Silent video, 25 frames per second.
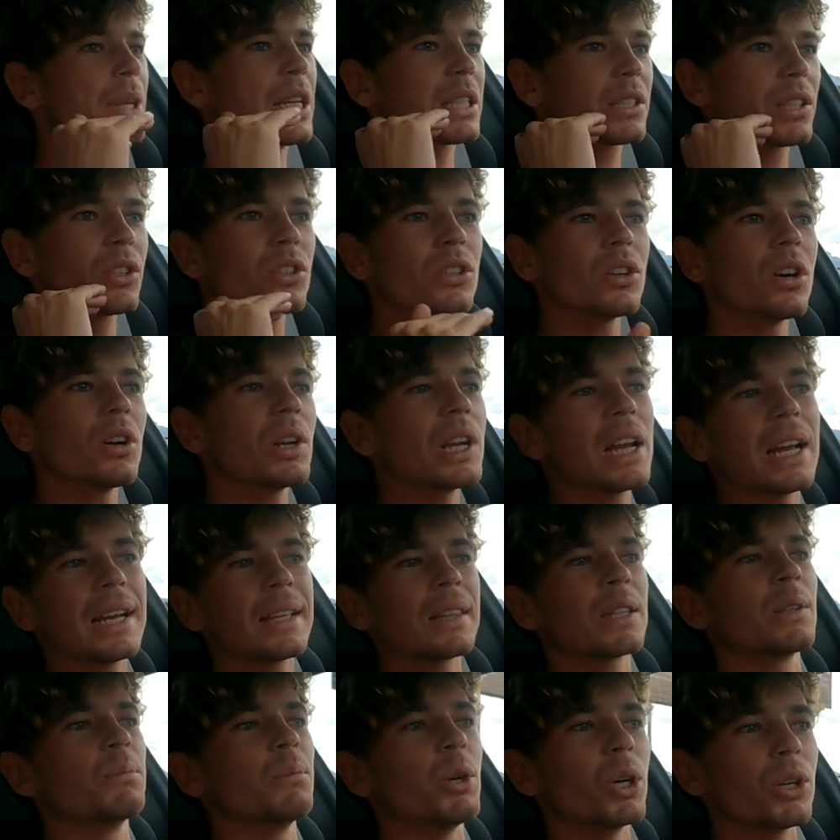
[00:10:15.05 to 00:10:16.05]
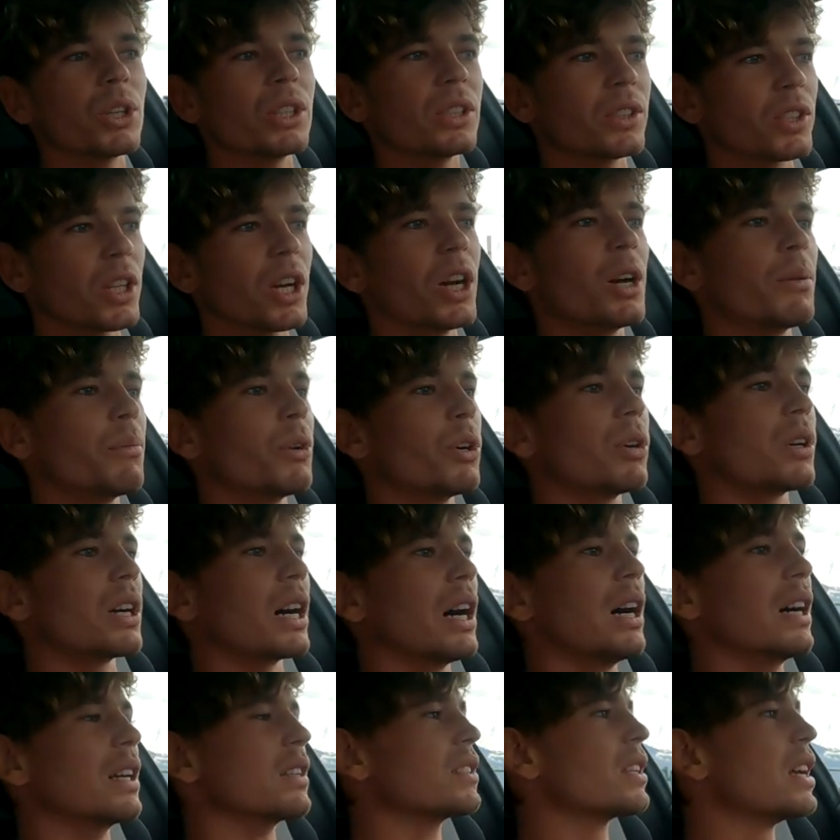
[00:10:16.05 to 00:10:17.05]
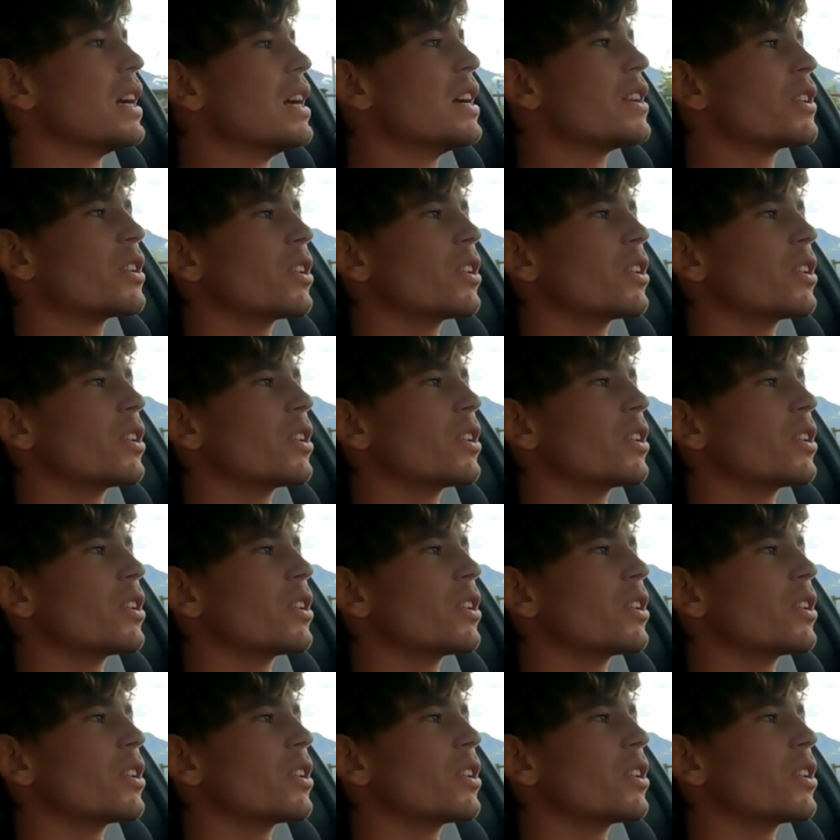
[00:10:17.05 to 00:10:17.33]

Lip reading: It's not like the modern turbo cars.